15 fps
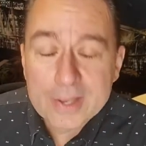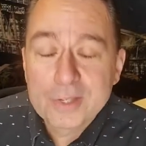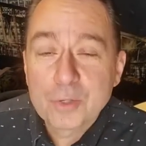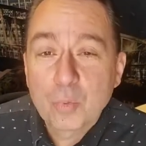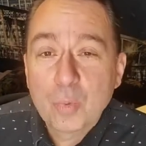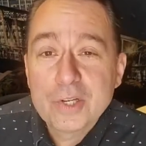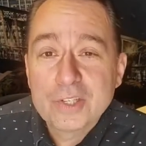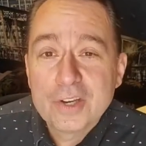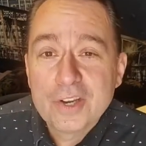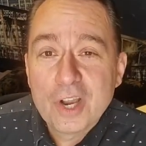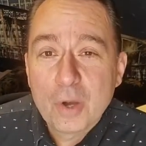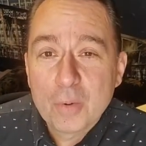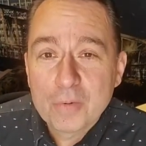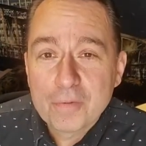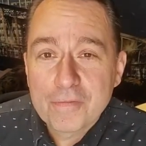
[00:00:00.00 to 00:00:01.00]
is a region
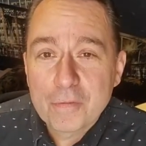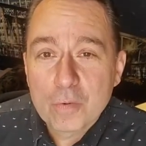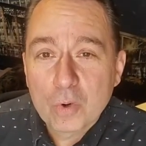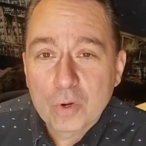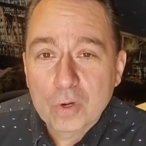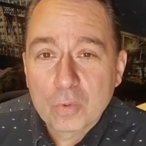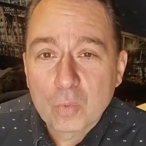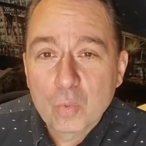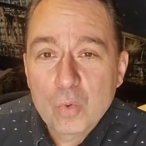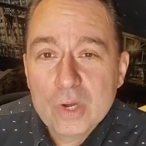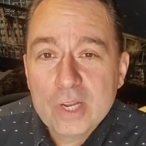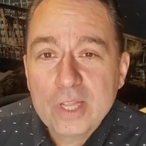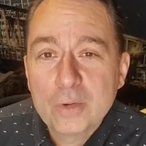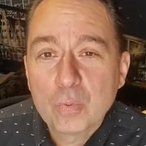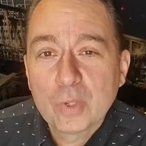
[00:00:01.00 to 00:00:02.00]
known for
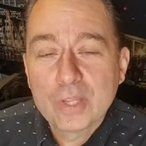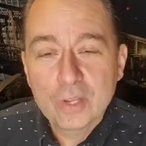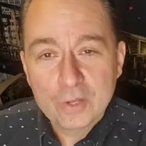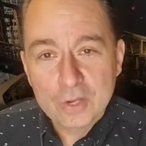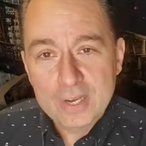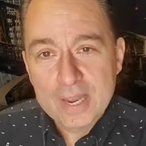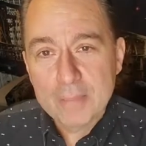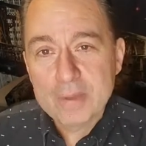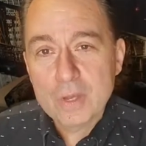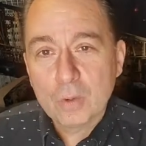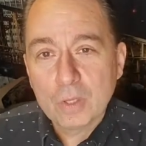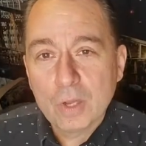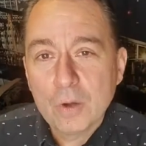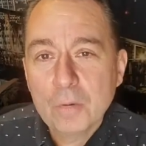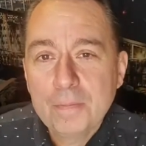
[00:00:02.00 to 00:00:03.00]
really, really good
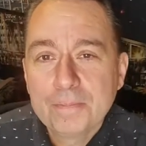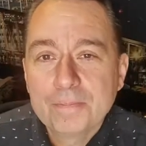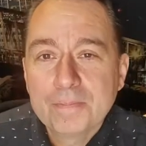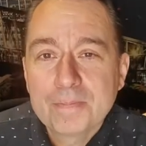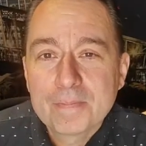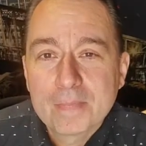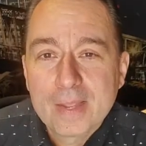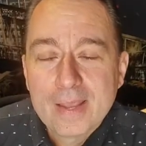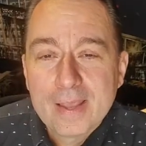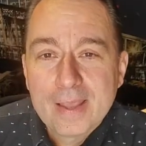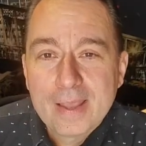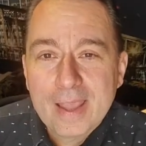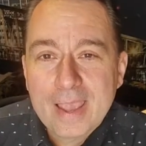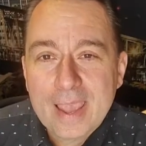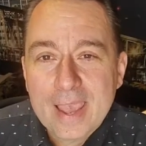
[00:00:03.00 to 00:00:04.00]
Nebbiolo,
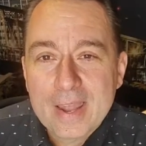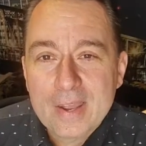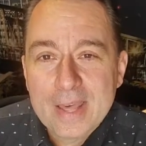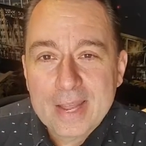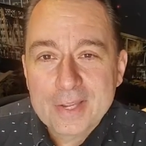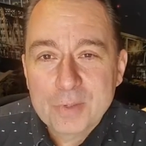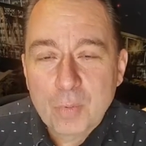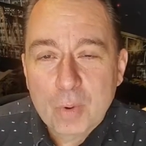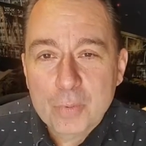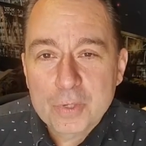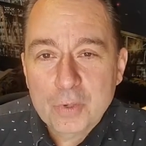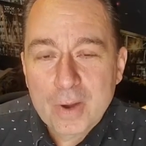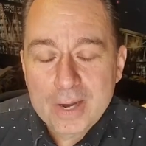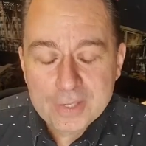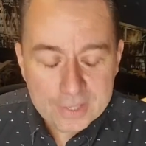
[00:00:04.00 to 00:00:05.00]
and that is what we're
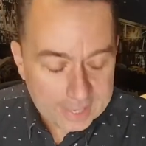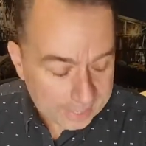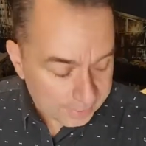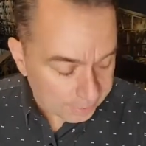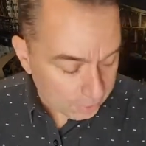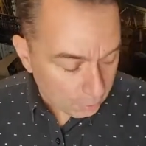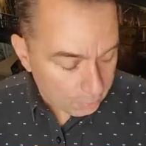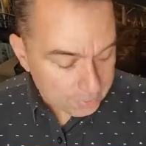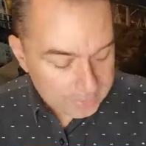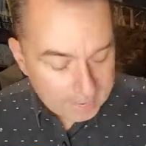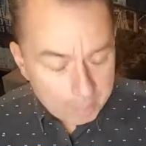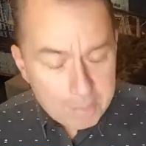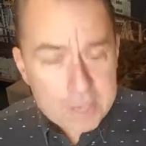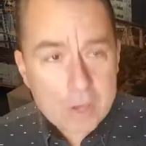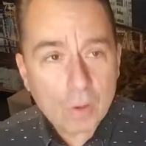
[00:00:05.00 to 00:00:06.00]
trying today. So
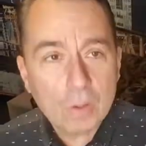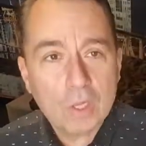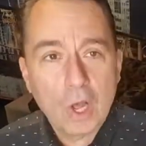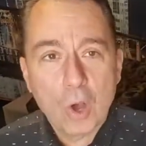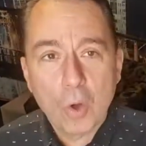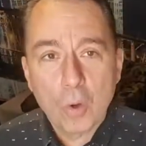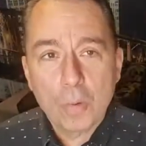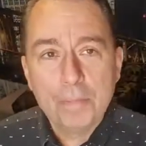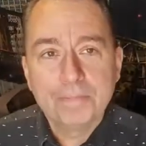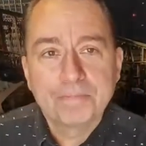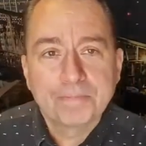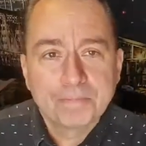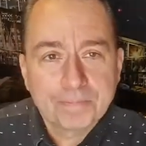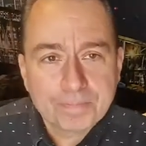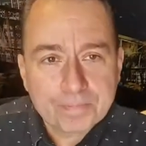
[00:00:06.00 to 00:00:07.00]
Nebbiolo
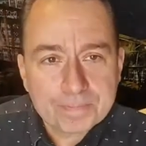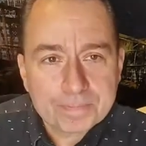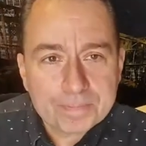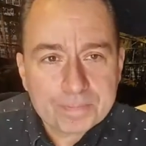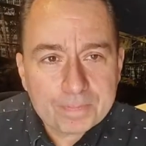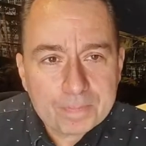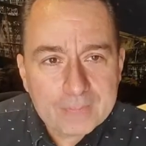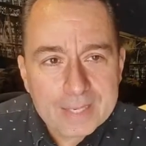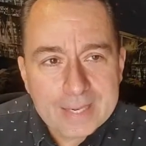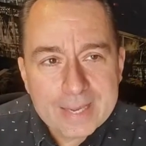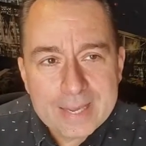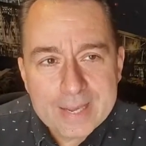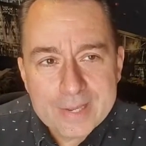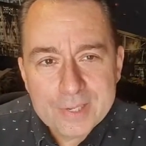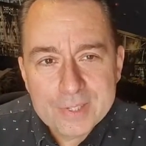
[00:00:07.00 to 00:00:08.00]

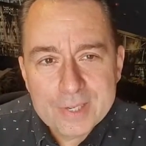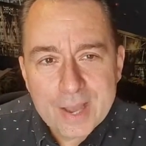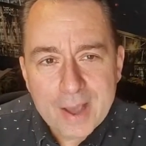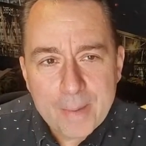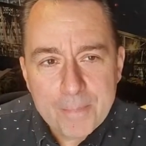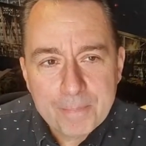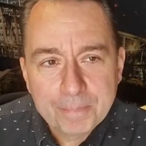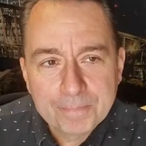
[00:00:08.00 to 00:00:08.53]
is a